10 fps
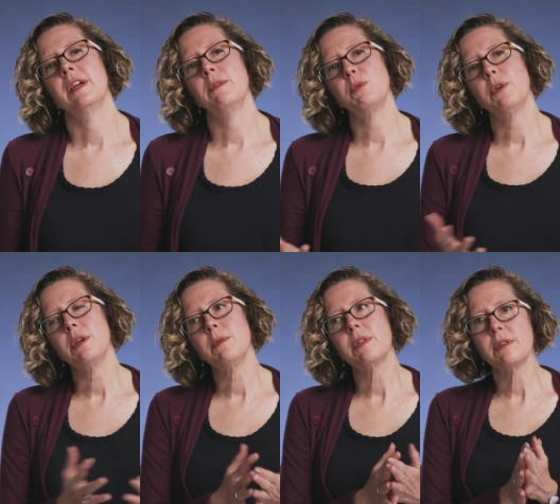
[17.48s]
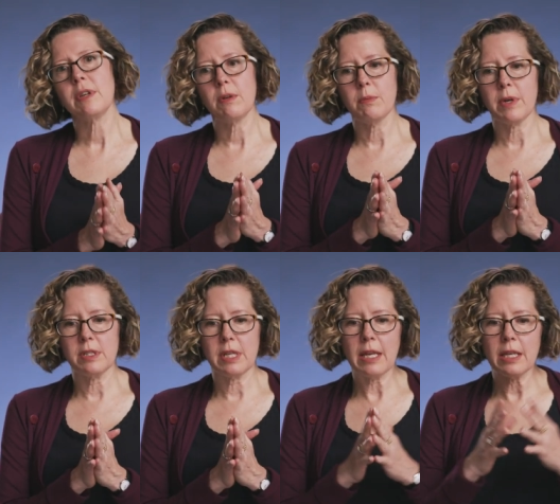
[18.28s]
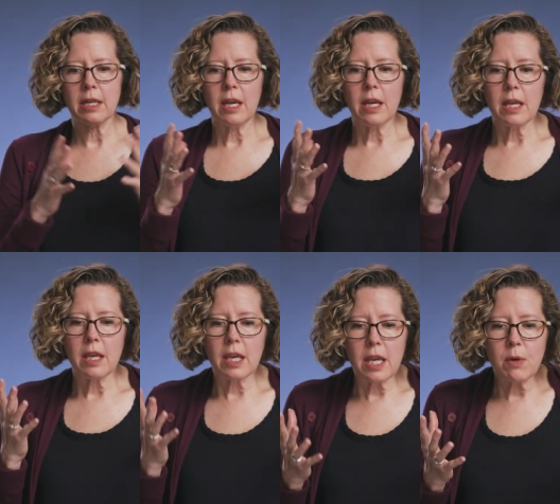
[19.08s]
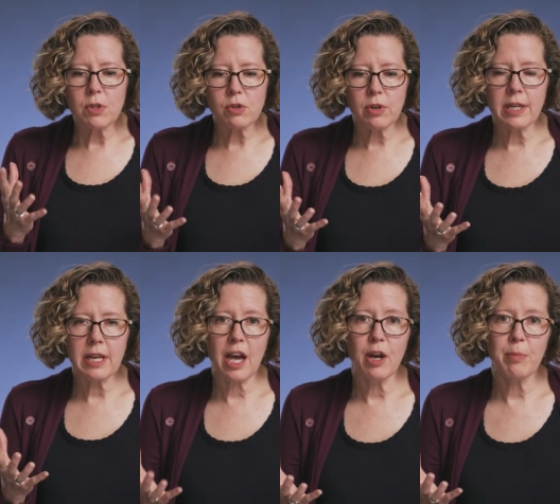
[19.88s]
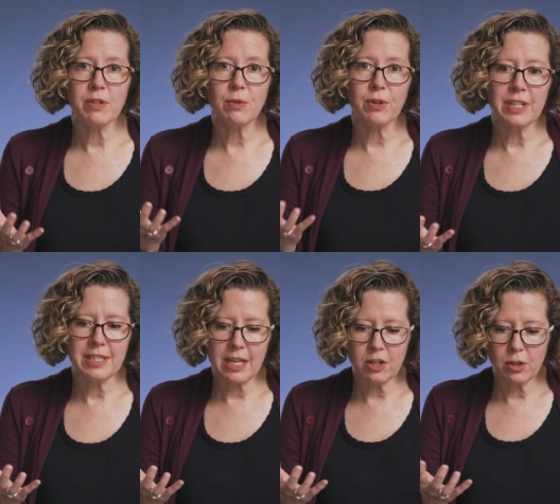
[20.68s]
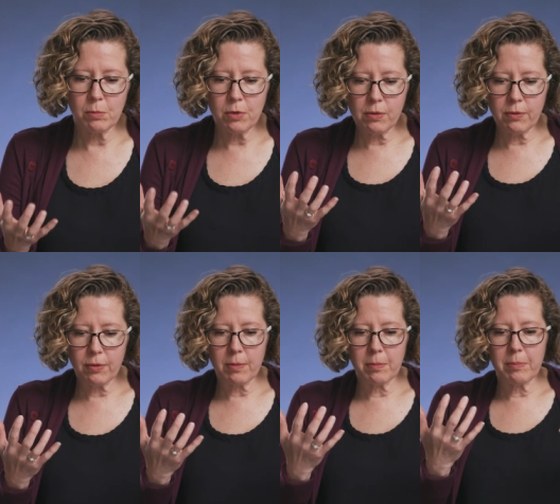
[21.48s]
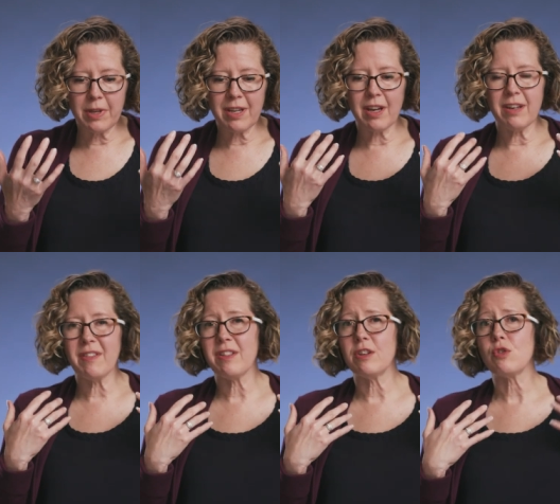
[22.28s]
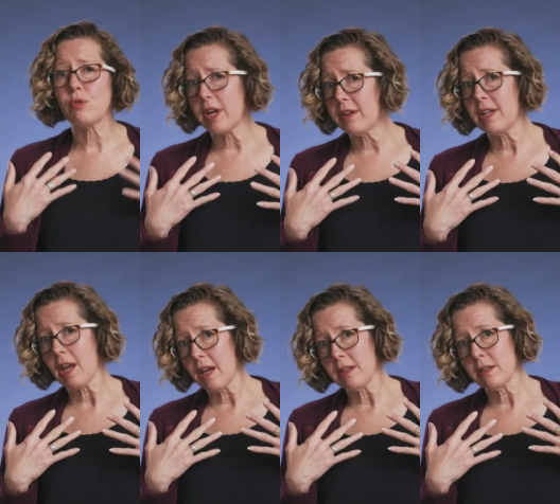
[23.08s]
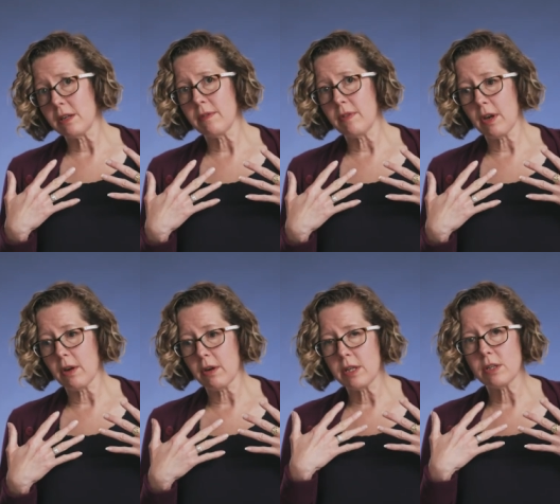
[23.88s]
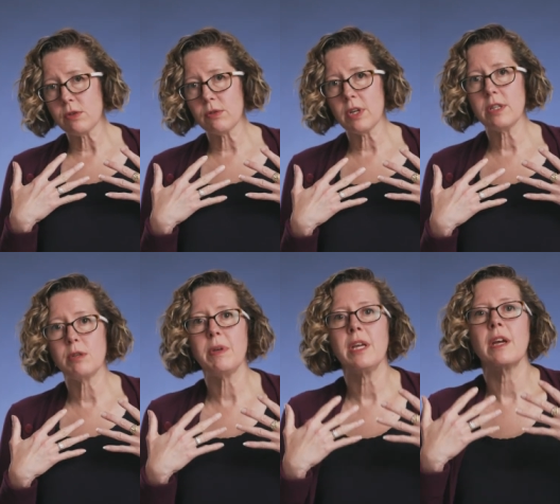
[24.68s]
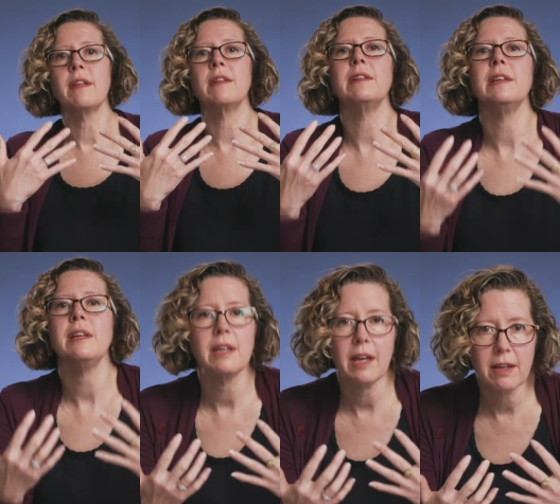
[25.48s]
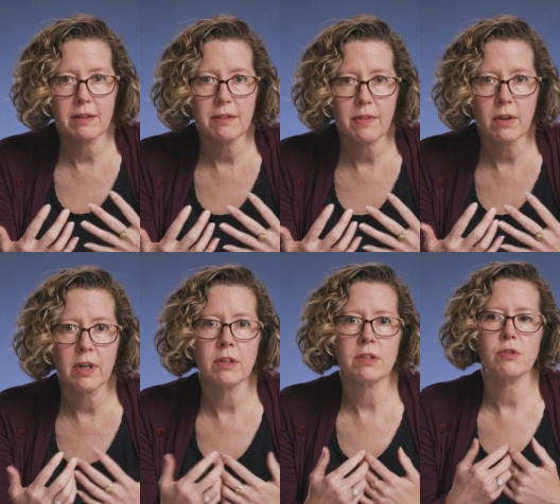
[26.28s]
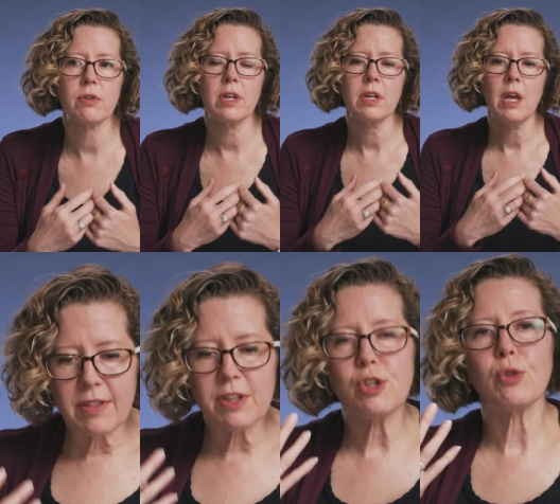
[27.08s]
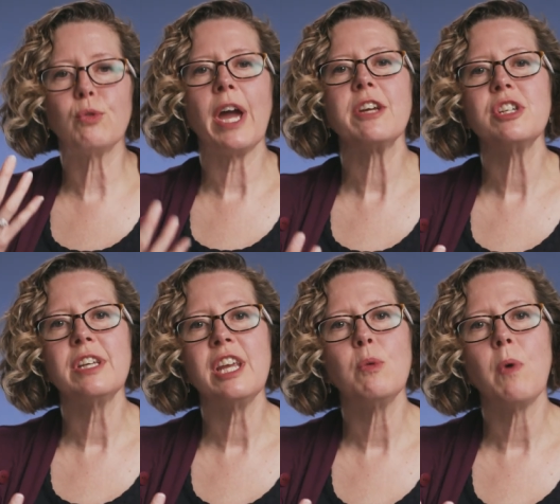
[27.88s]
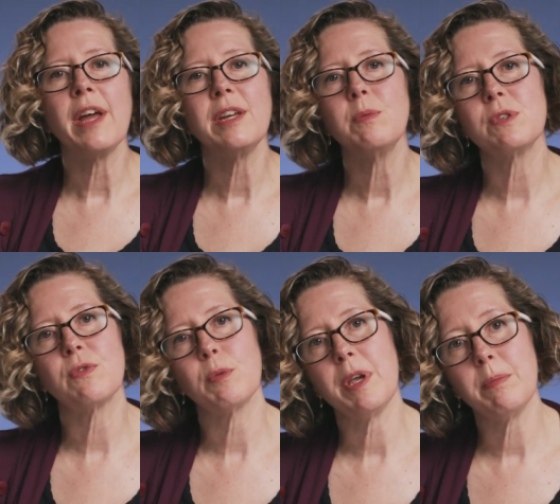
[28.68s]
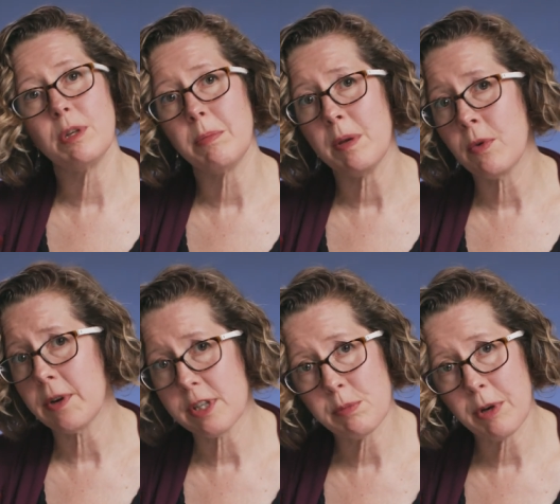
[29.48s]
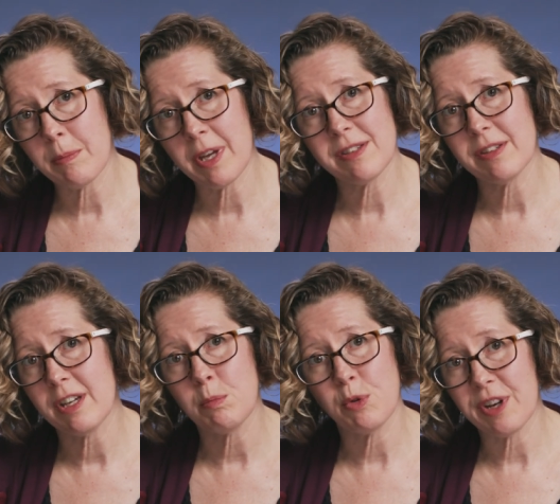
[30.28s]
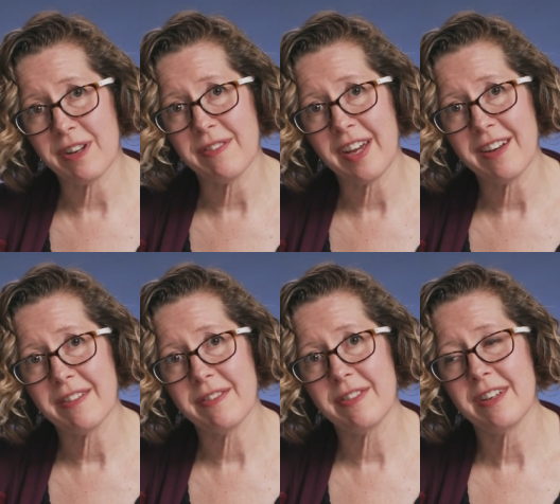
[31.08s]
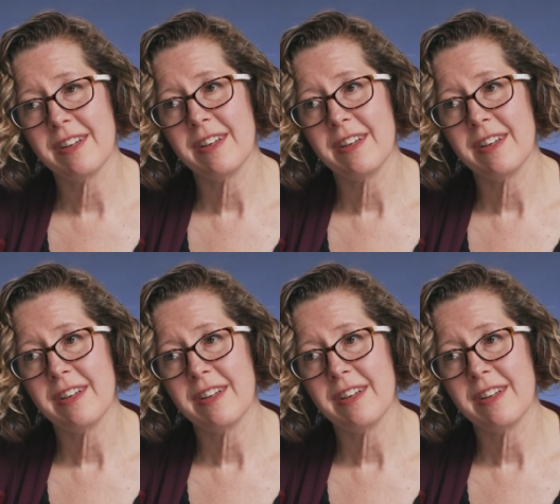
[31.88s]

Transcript: I was working with a leader once, and he was trying to help his organization move from being kind of on the trailing end of their industry to being on the leading end of their industry. The direction he wanted was for people to be more experimental and more innovative.